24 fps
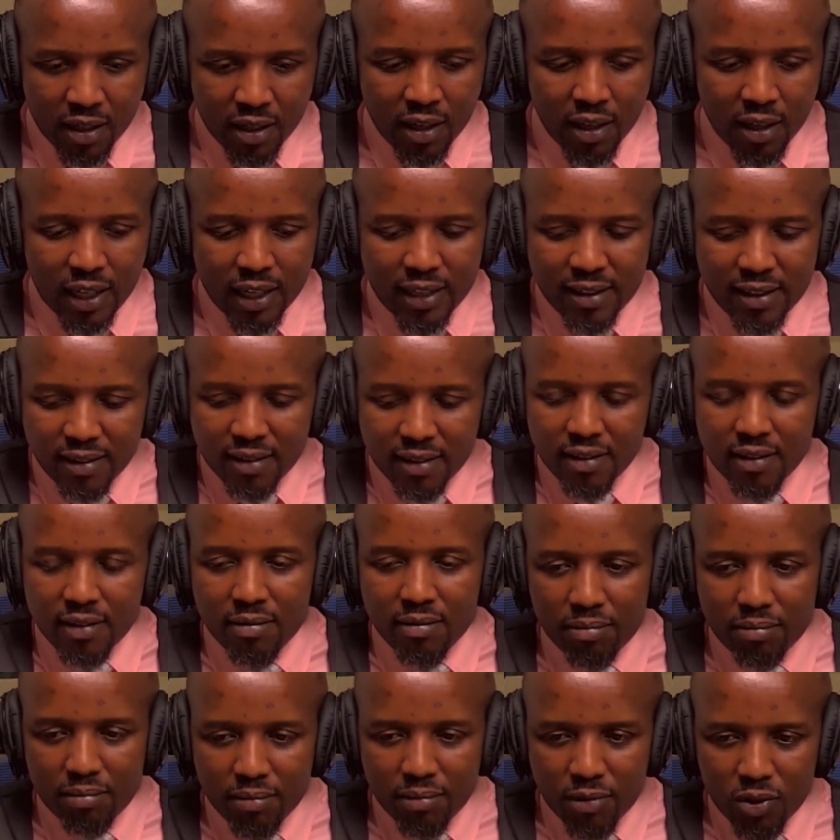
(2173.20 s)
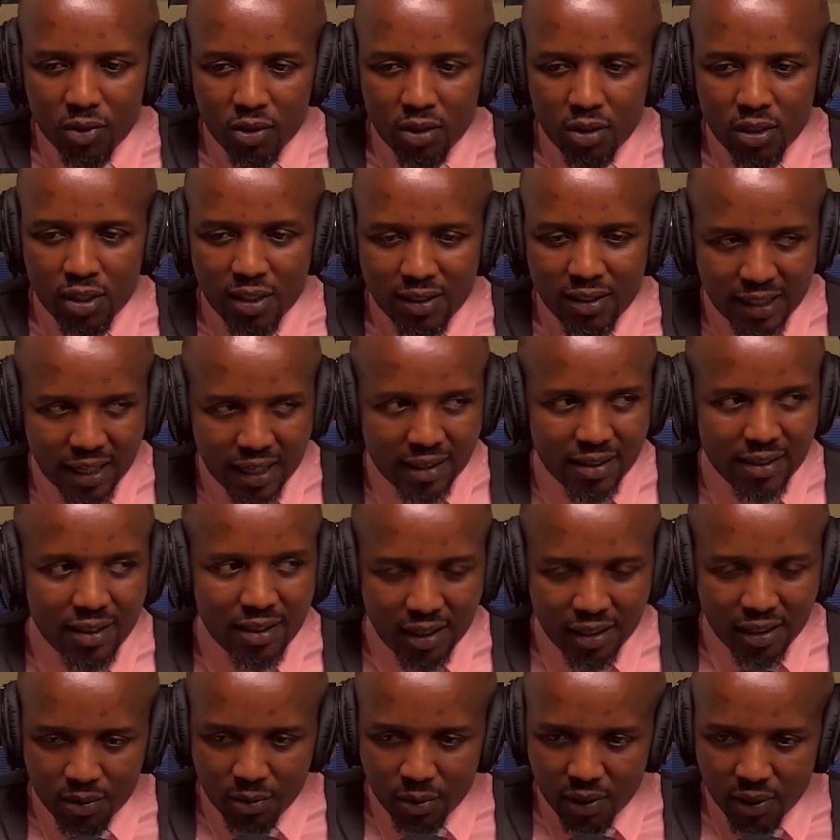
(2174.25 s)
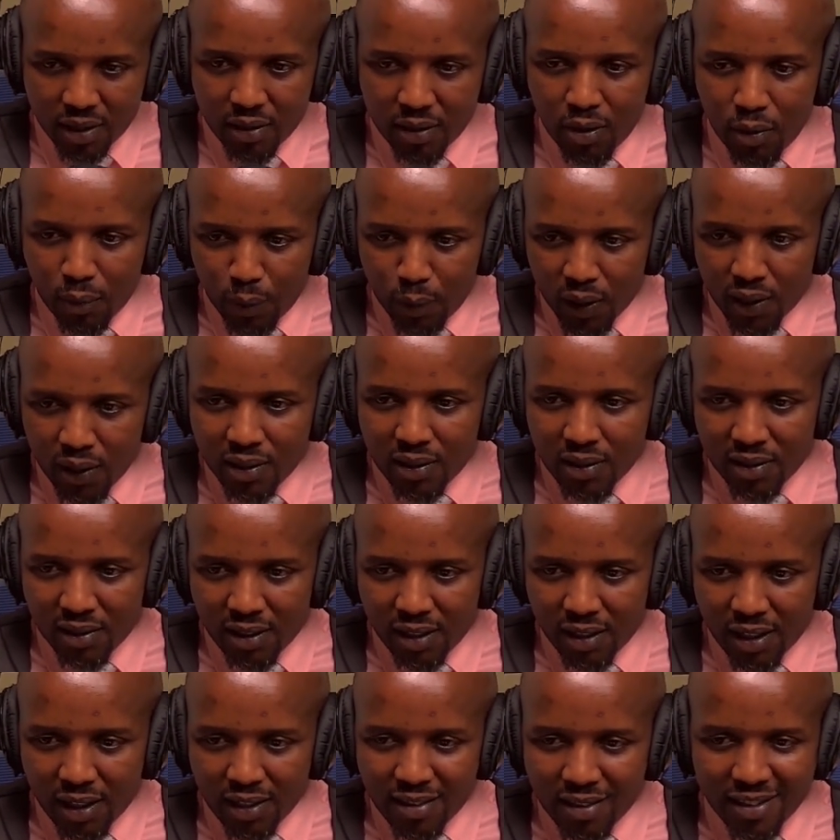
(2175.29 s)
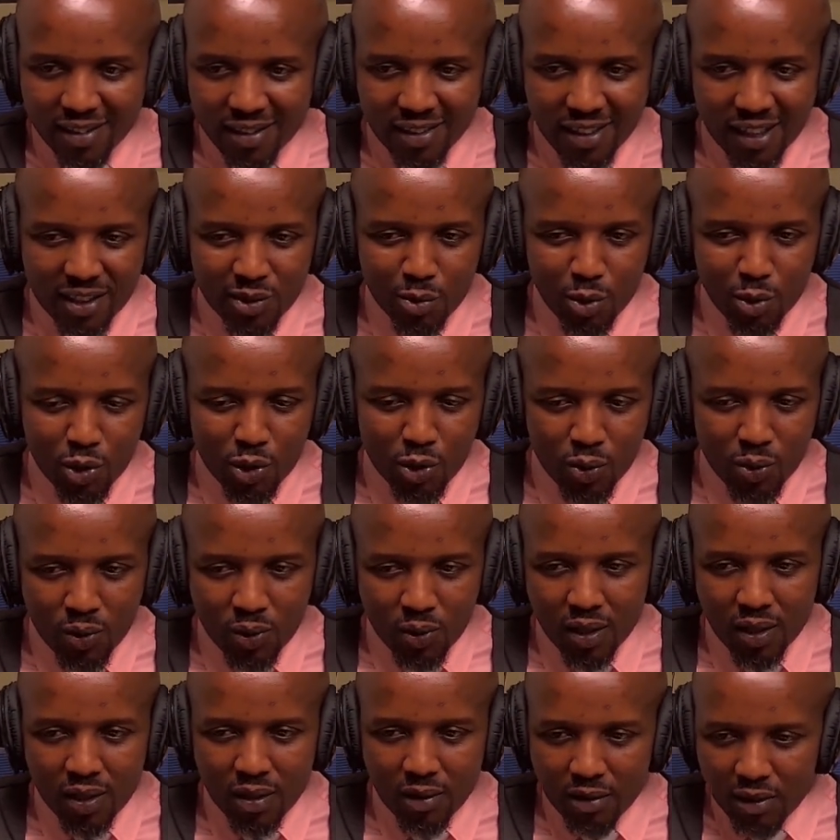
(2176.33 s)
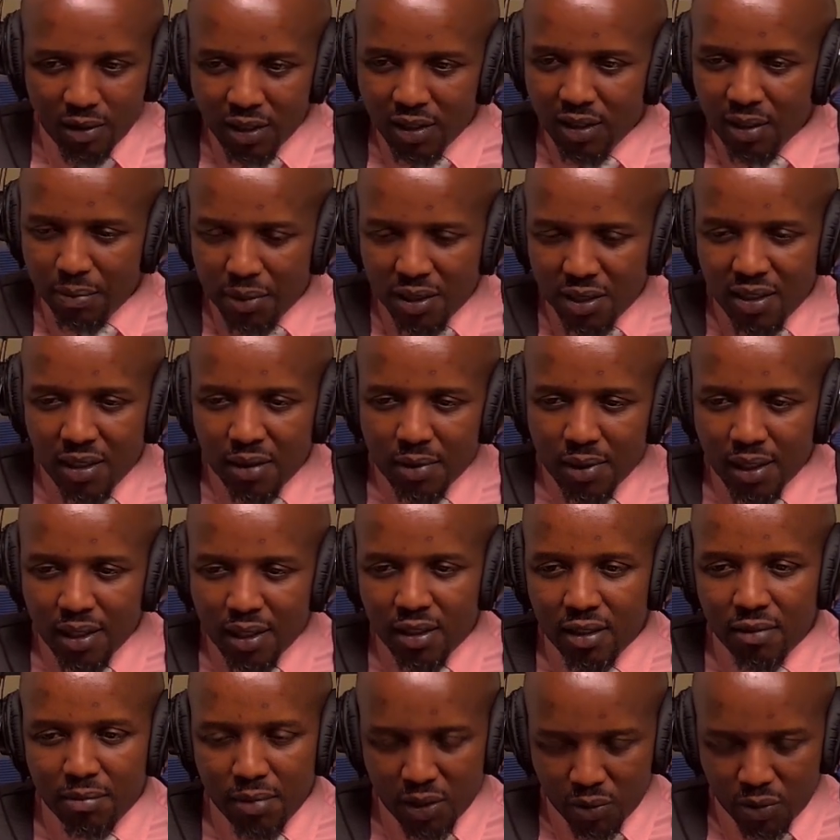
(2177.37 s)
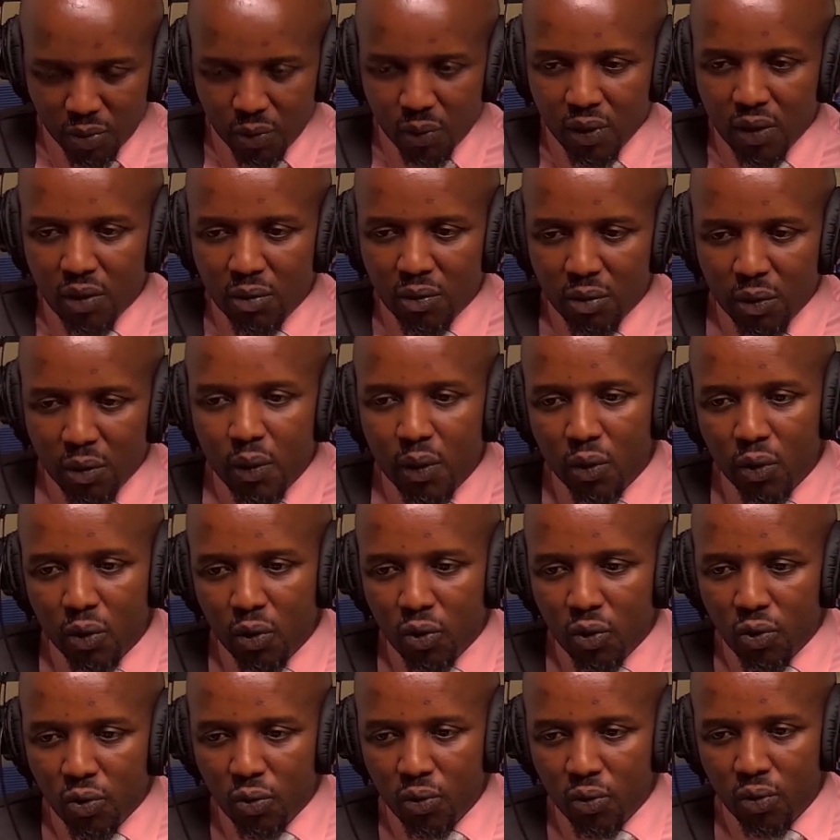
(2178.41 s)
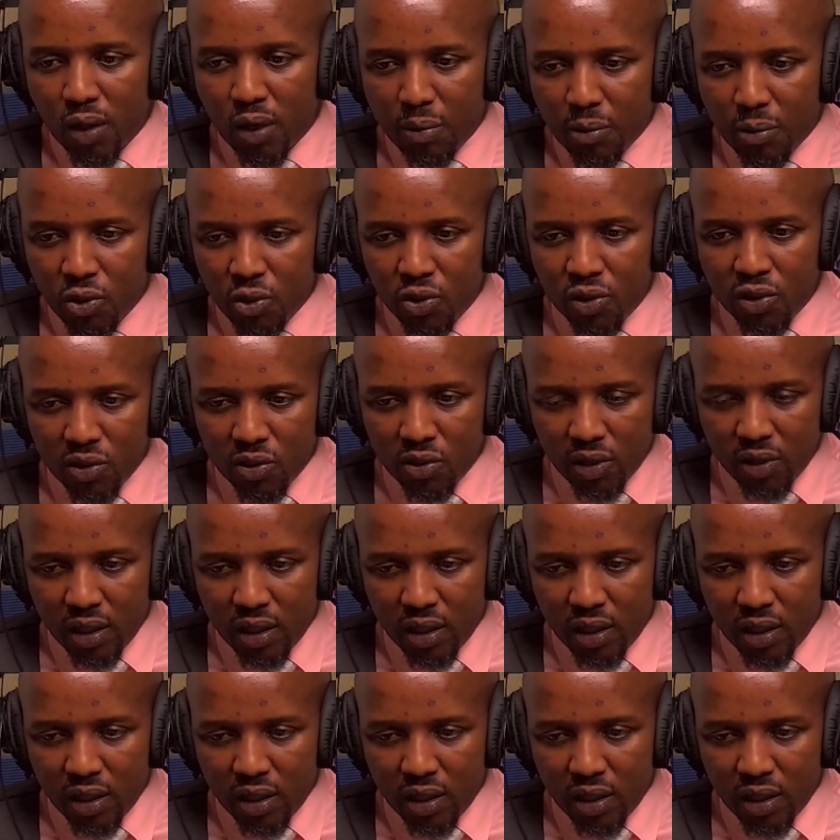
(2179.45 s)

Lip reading: Let's discuss that when the complaint is there. Let's discuss what you. It's a bit subjective, but we will go through the motions together.